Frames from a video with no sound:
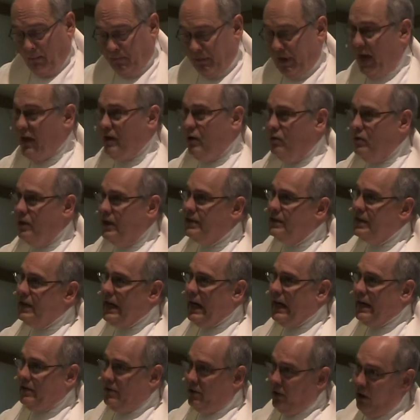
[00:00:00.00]
not only did
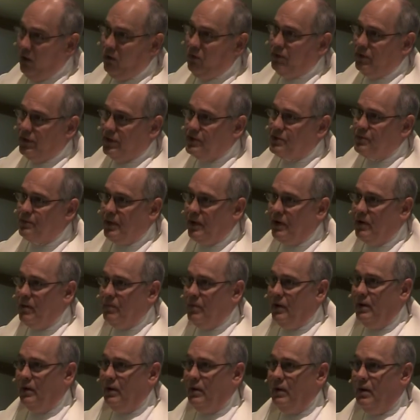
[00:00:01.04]
I know this
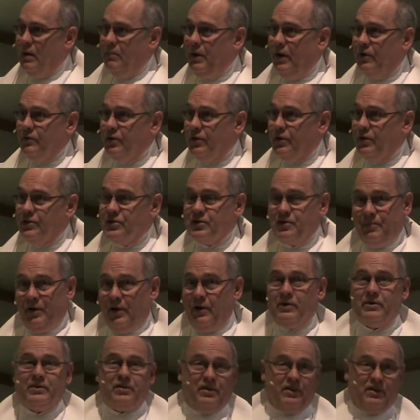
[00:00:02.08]
parable about the Good
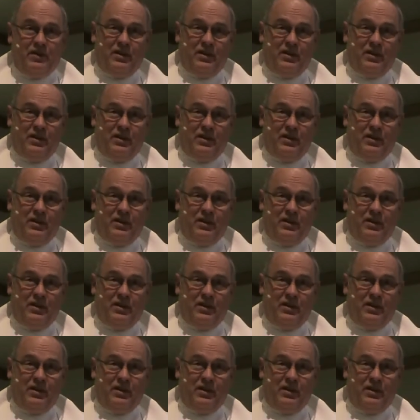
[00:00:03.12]
Samaritan